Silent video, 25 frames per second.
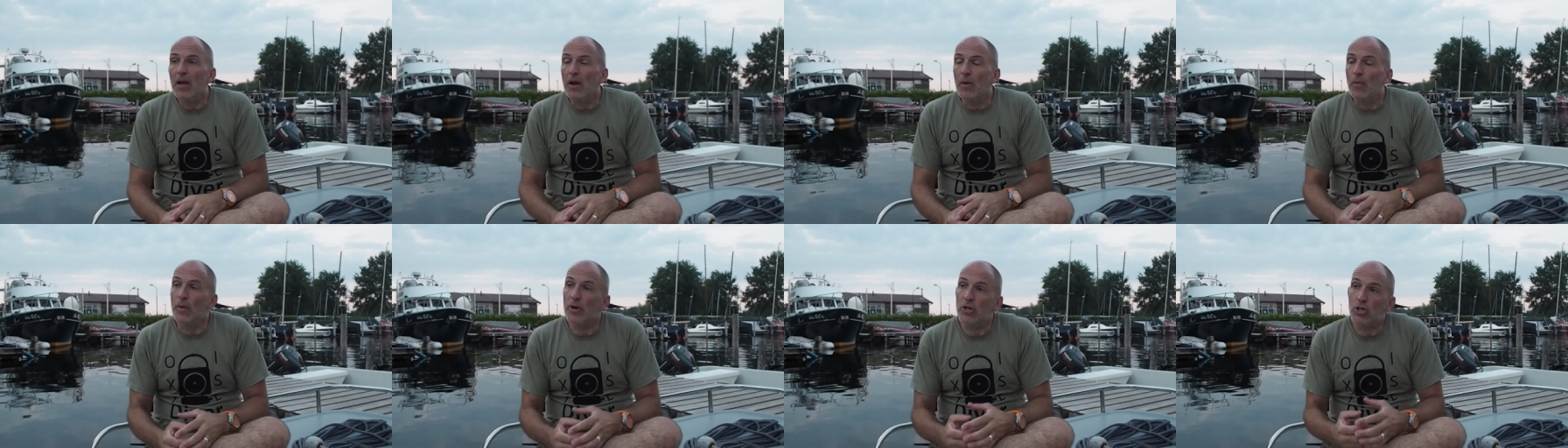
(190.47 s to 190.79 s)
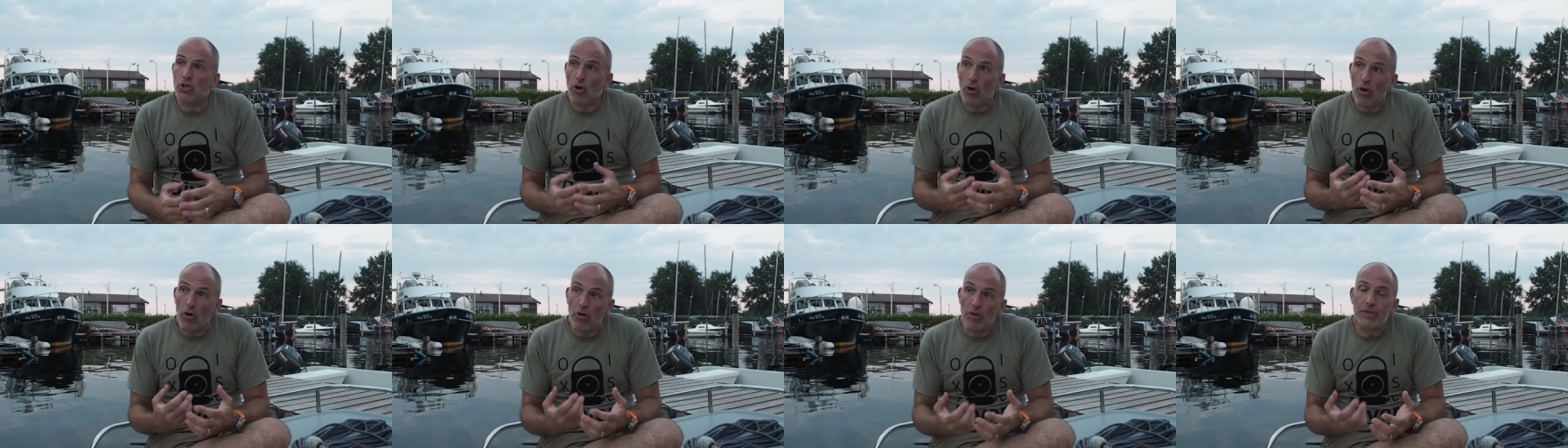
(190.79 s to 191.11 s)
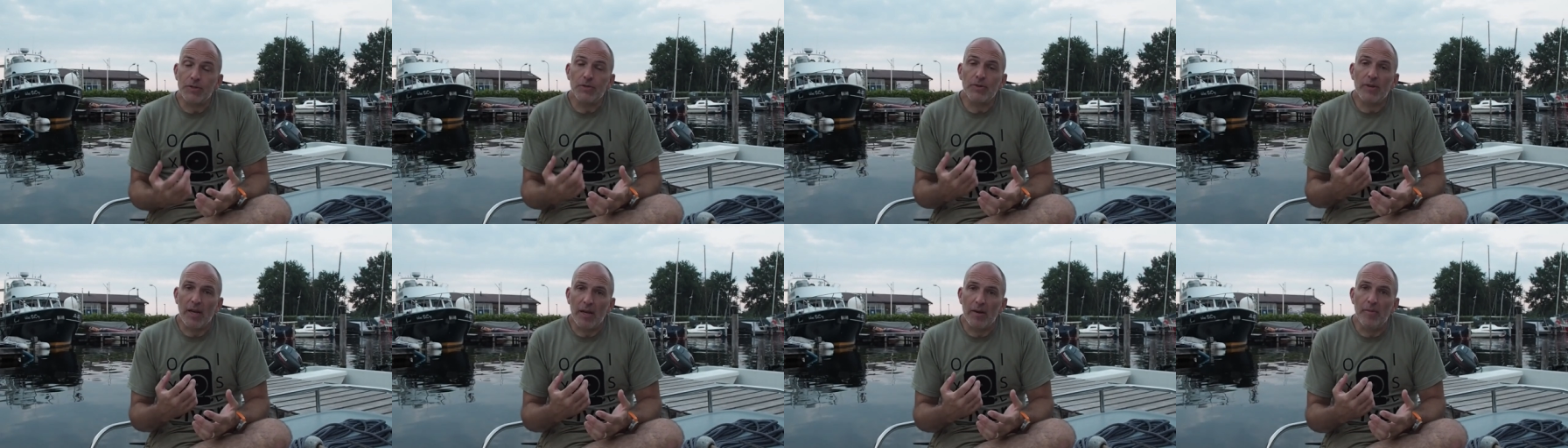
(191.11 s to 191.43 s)
which
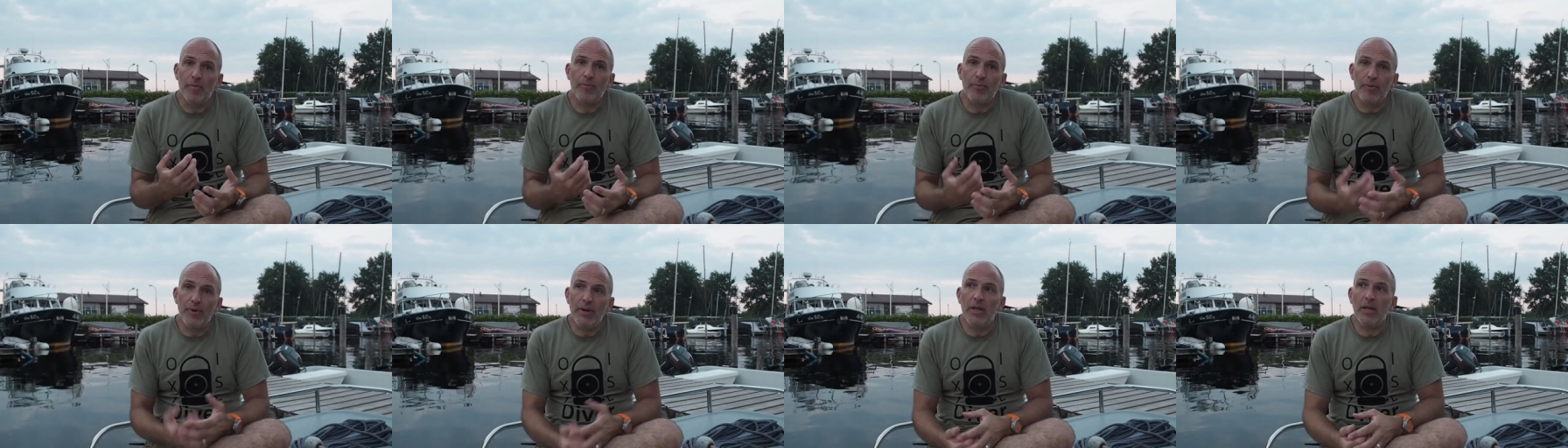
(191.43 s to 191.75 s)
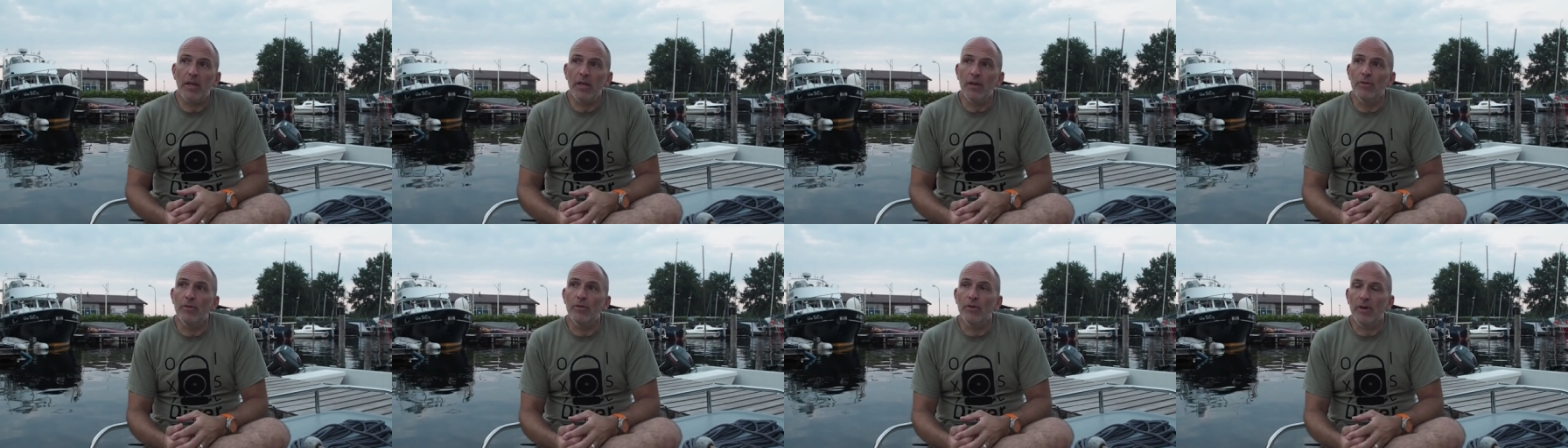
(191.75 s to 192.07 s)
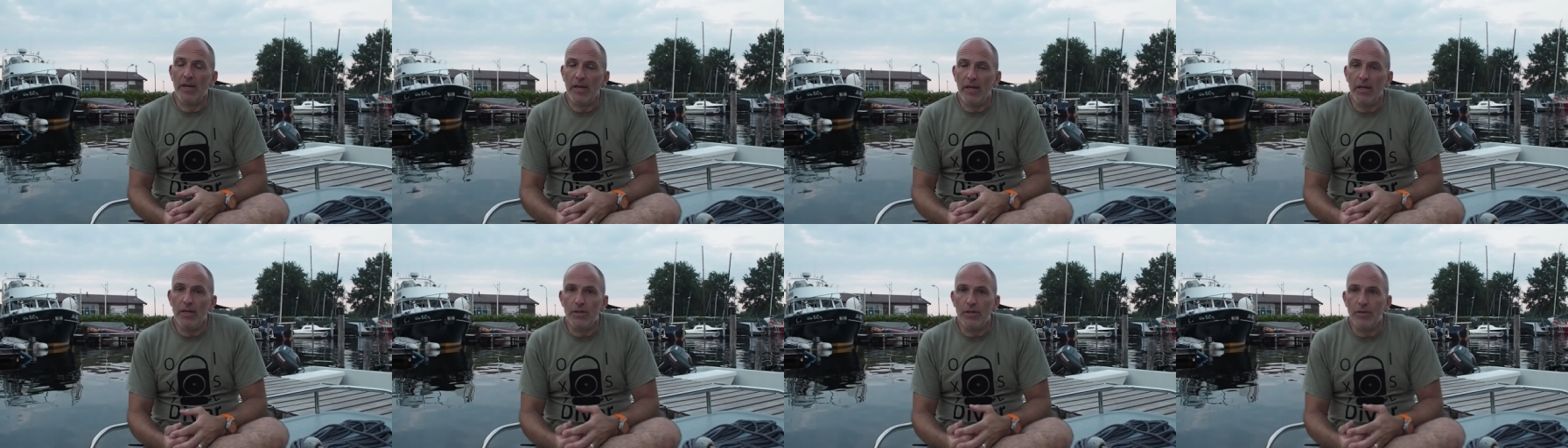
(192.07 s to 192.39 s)
also can bring you
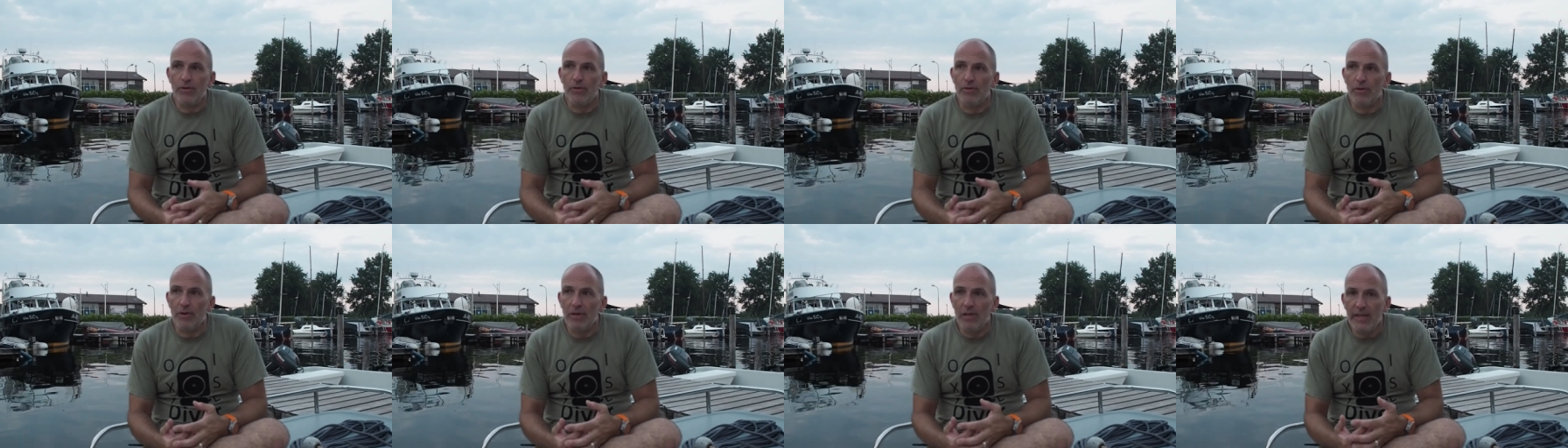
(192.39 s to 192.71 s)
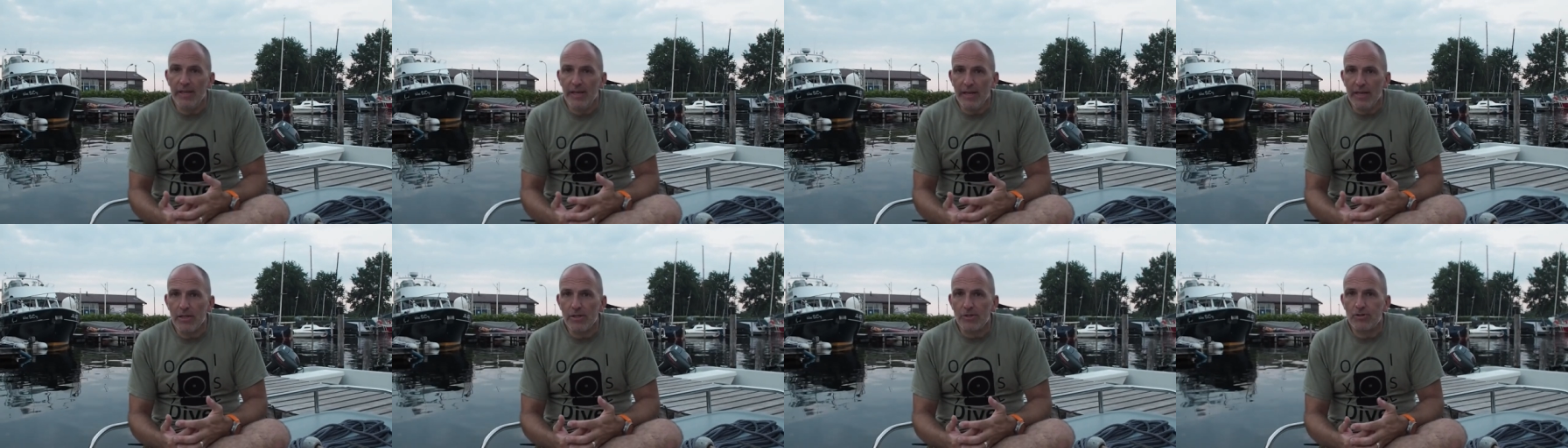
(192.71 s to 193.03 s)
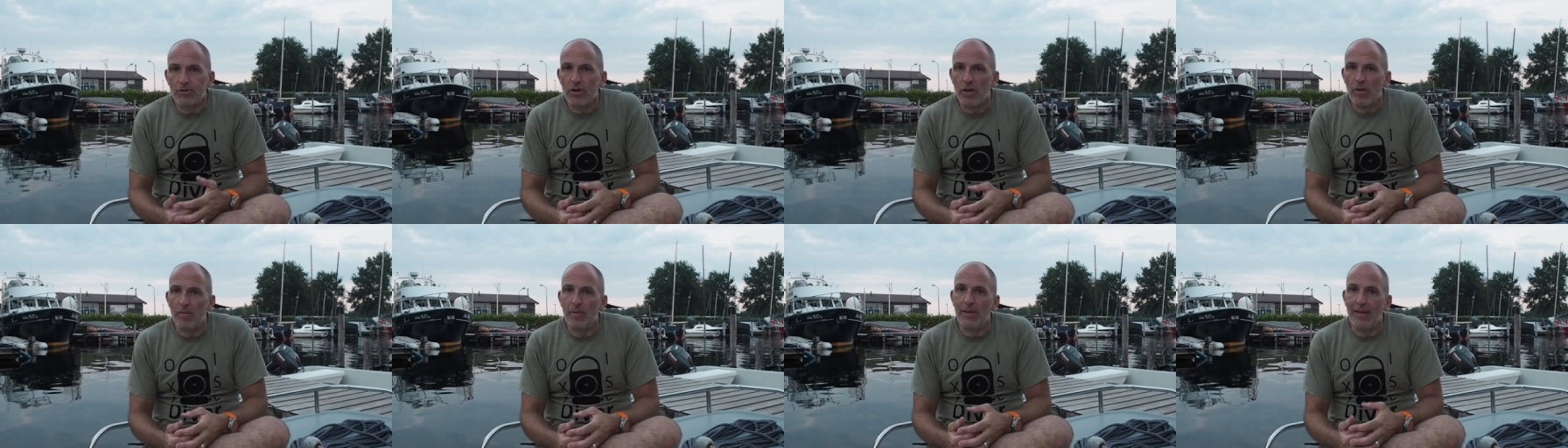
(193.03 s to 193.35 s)
into legal
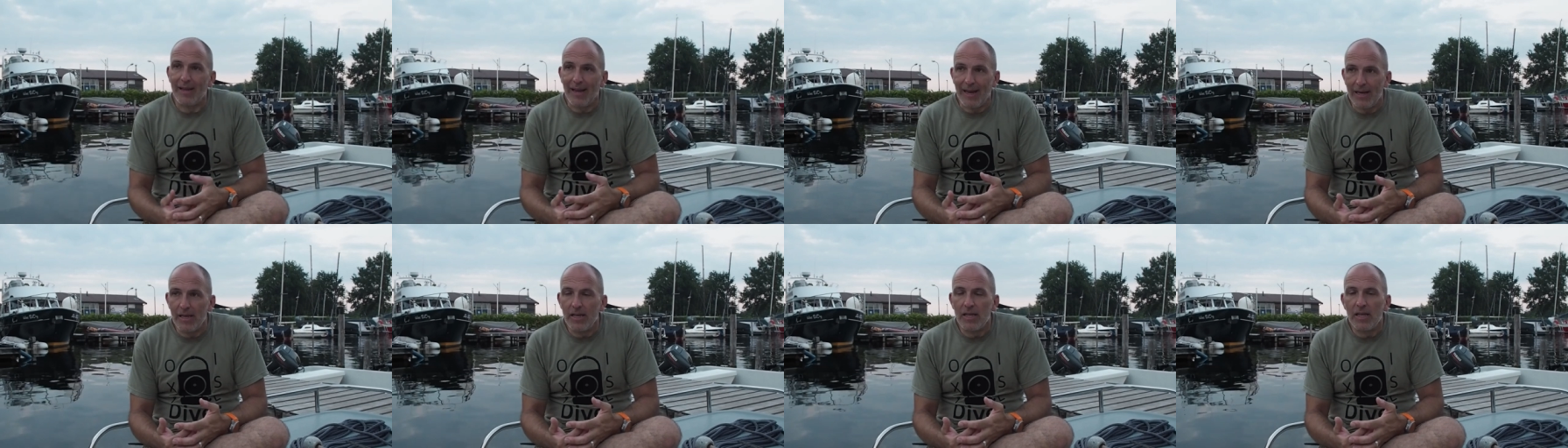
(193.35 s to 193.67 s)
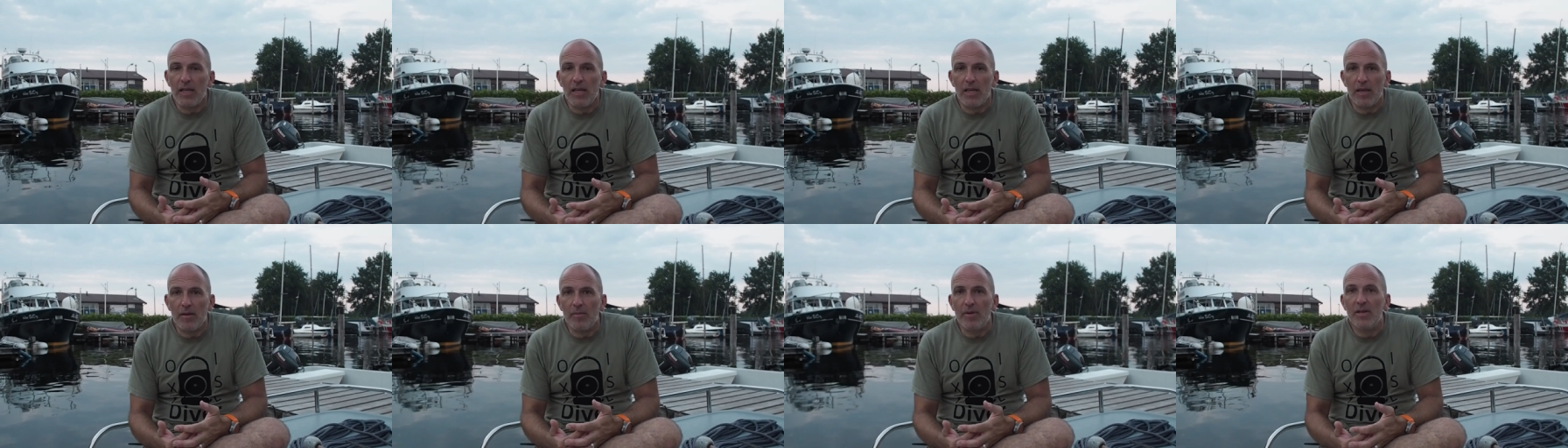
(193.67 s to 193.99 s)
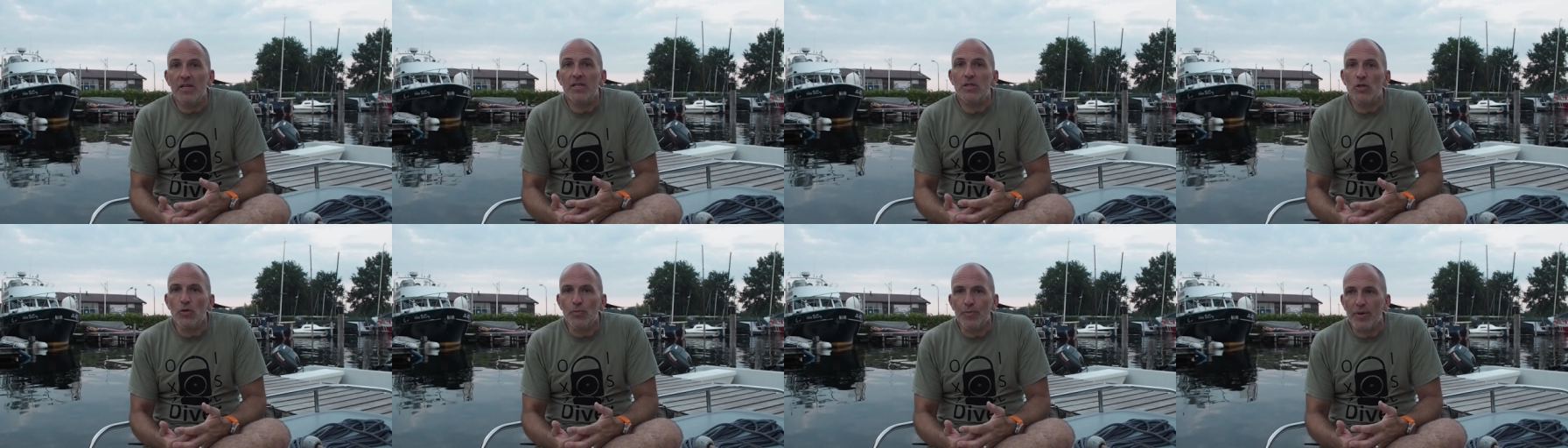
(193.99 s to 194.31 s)
trouble and can be
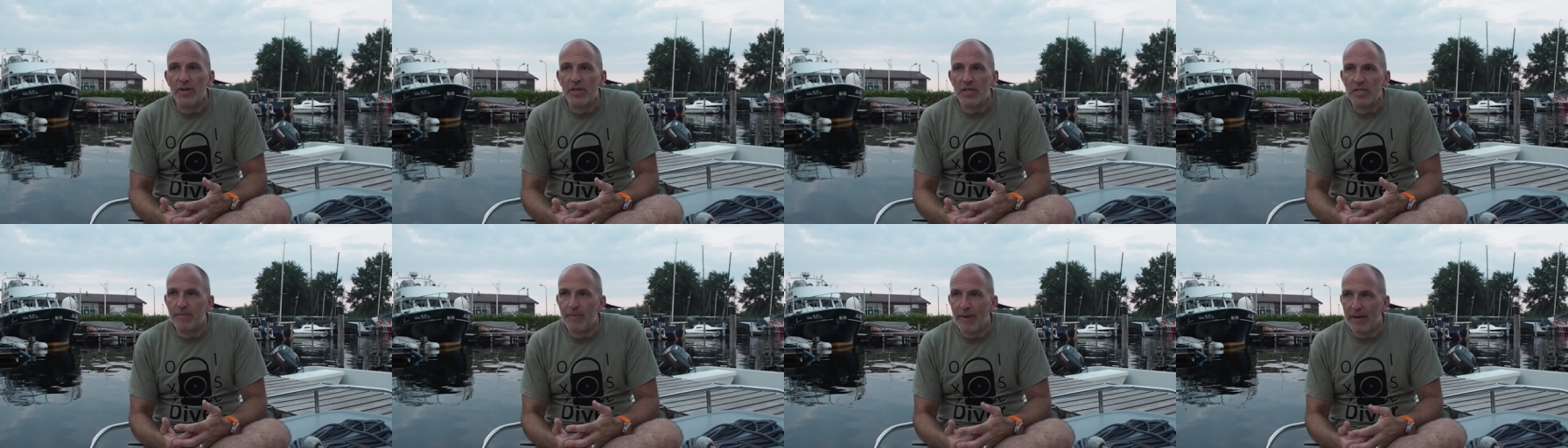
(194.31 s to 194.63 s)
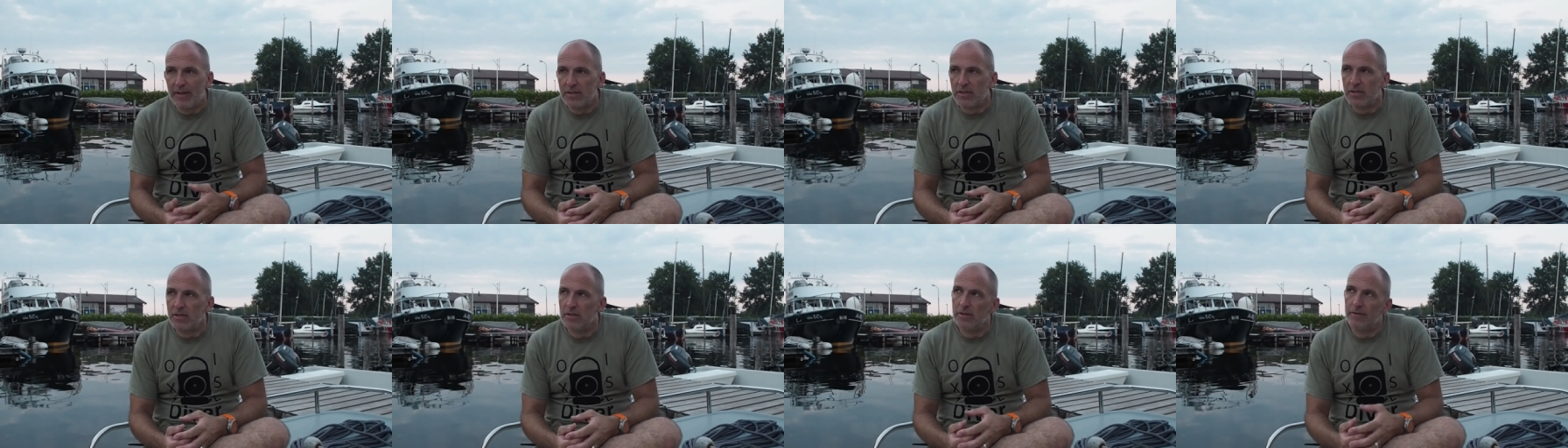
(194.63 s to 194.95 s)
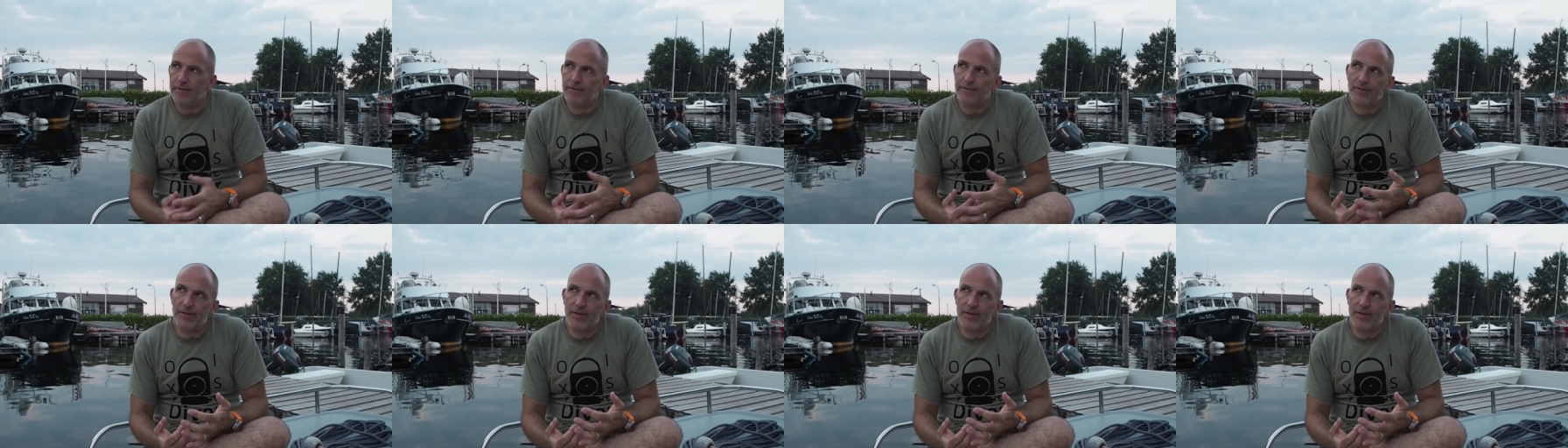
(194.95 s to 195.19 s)
super expensive.